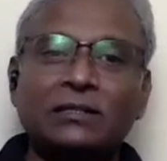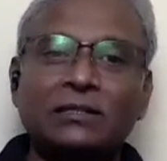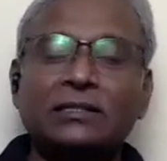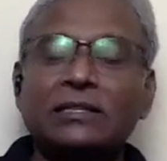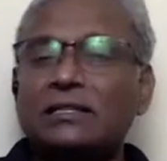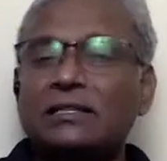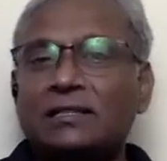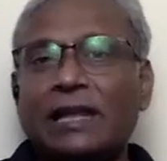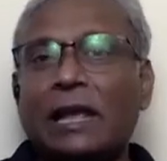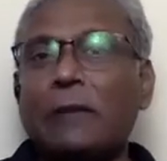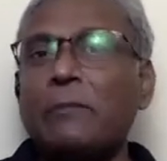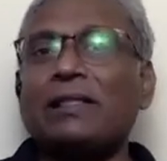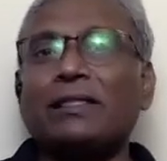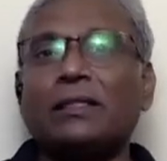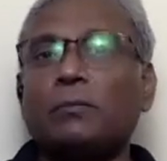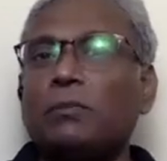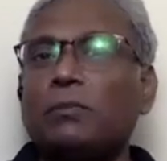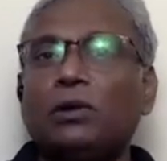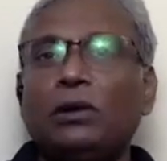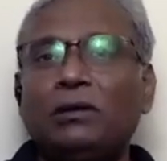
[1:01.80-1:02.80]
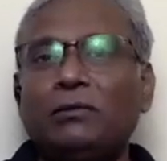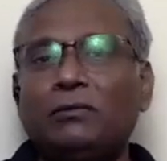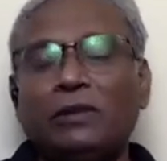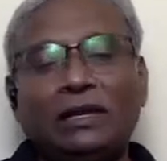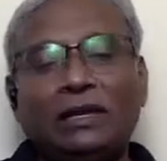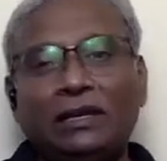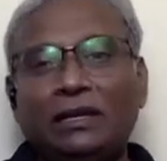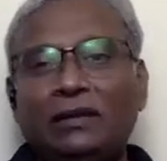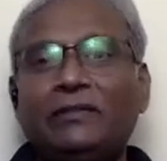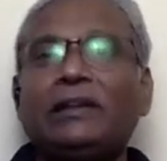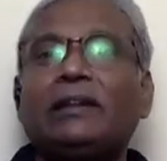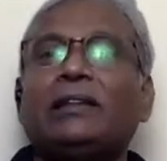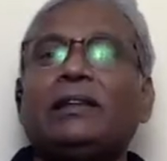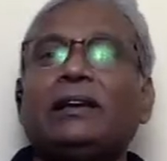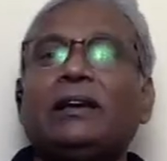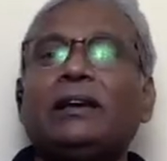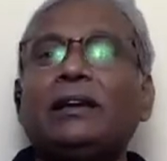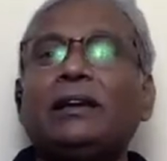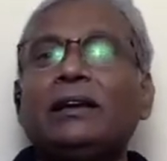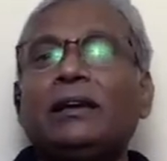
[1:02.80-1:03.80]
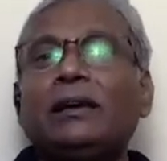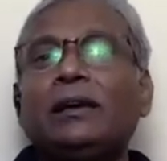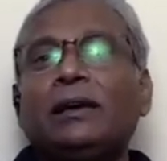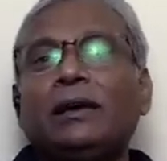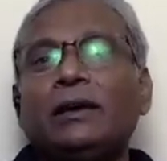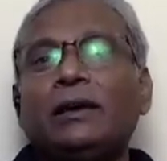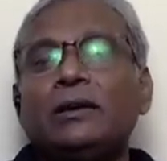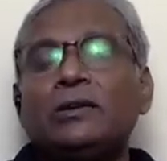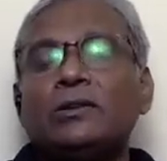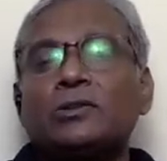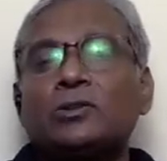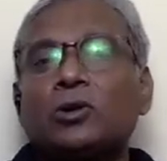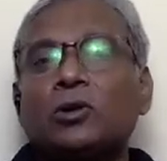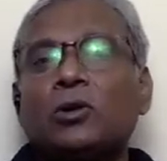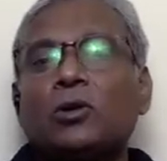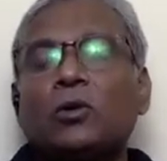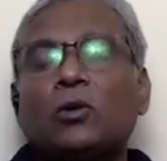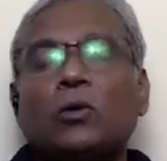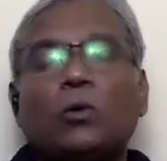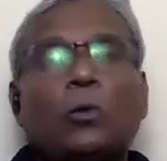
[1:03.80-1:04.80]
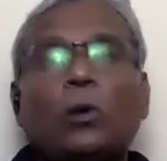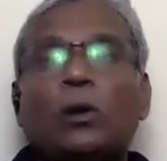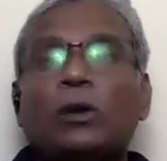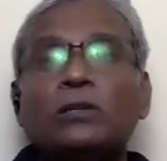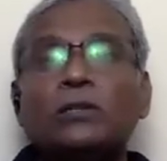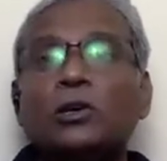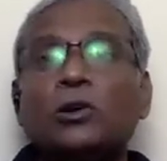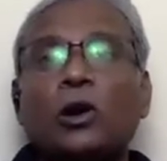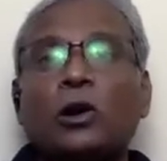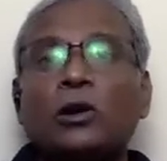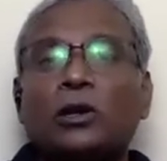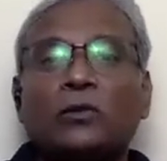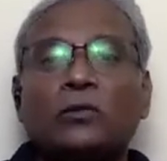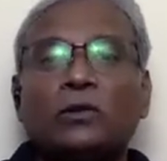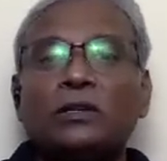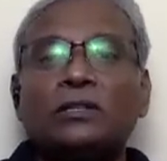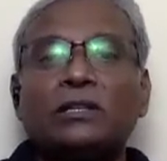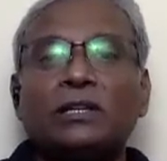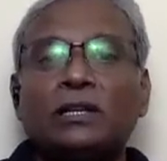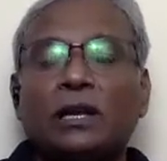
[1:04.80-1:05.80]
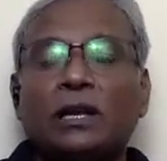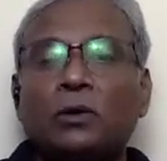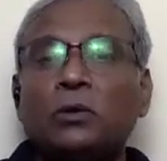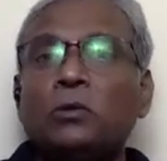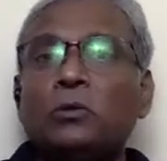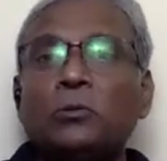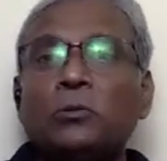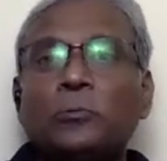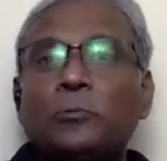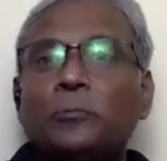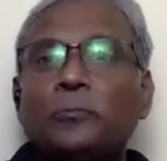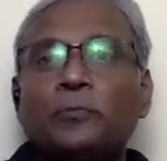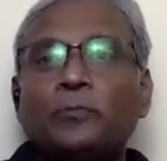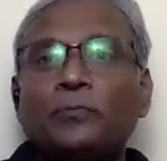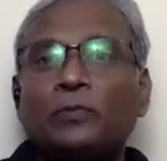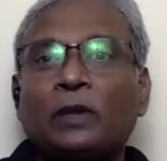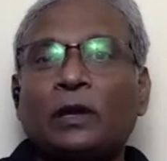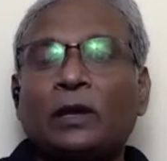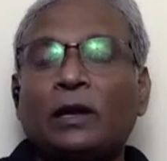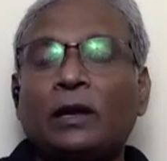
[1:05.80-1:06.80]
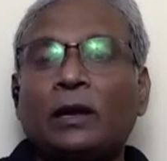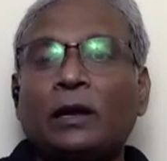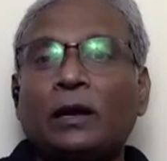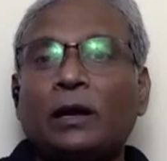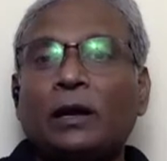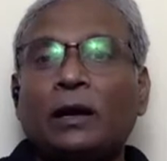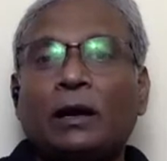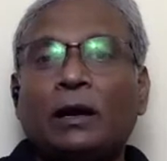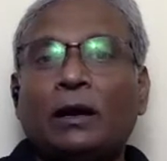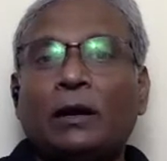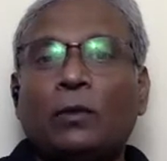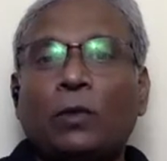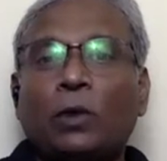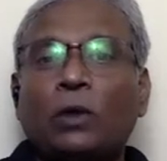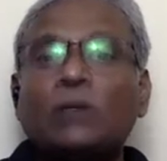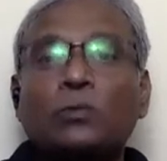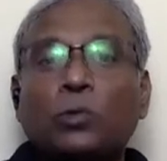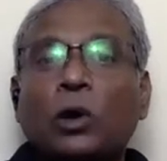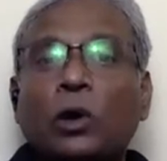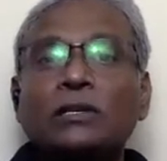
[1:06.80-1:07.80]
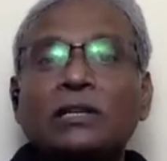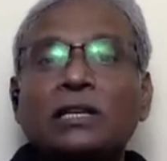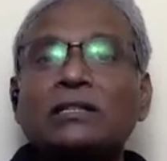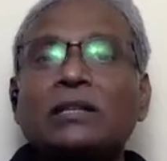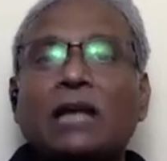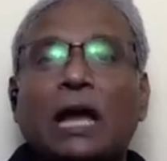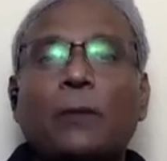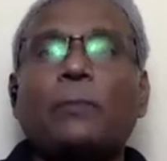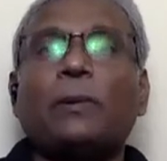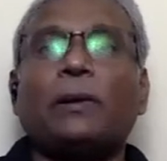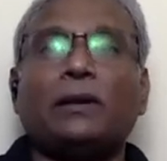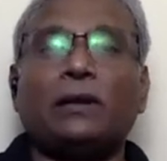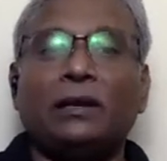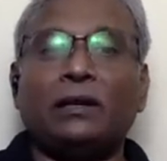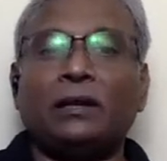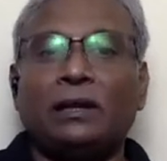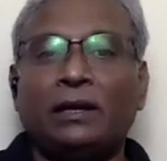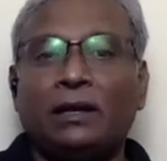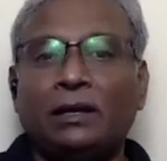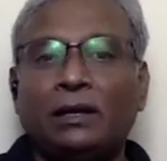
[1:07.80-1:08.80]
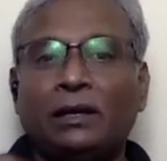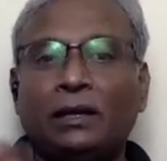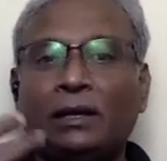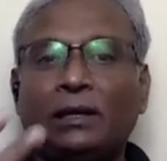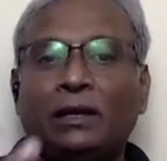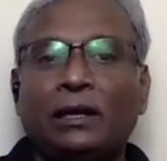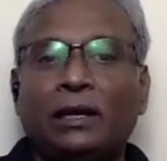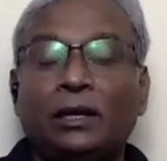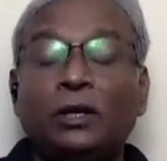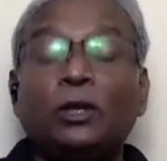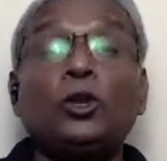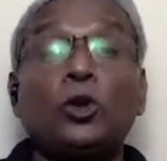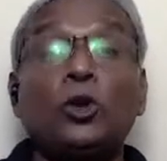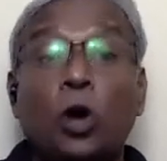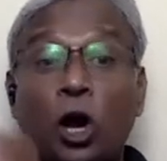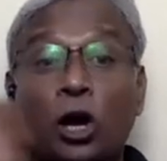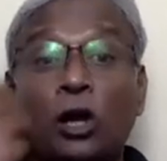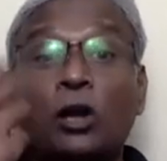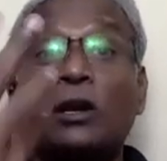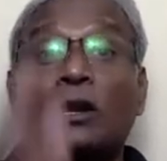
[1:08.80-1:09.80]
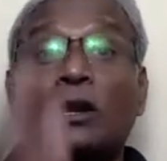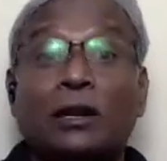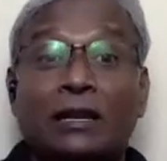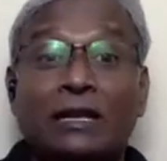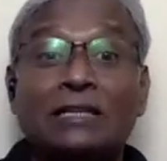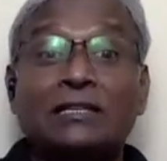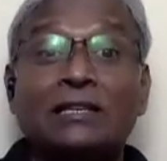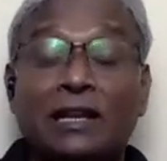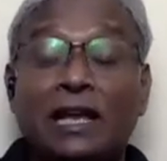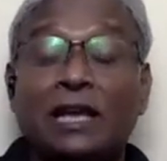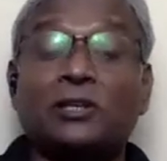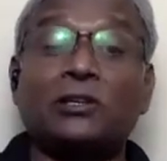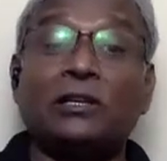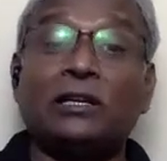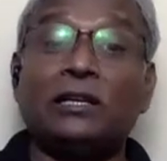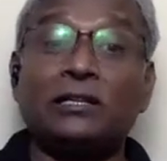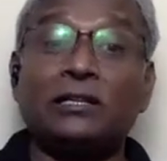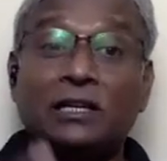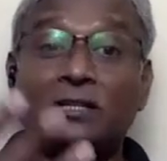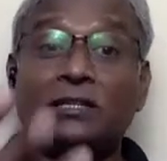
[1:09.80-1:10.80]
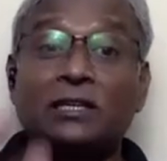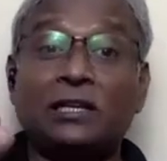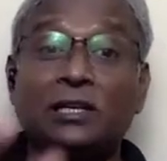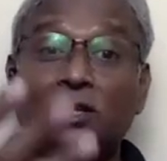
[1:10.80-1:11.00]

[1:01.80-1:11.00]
is. It's taming the bull. We'll leave it there. So, what is the controversy now? What just happened in your region? Actually, it's in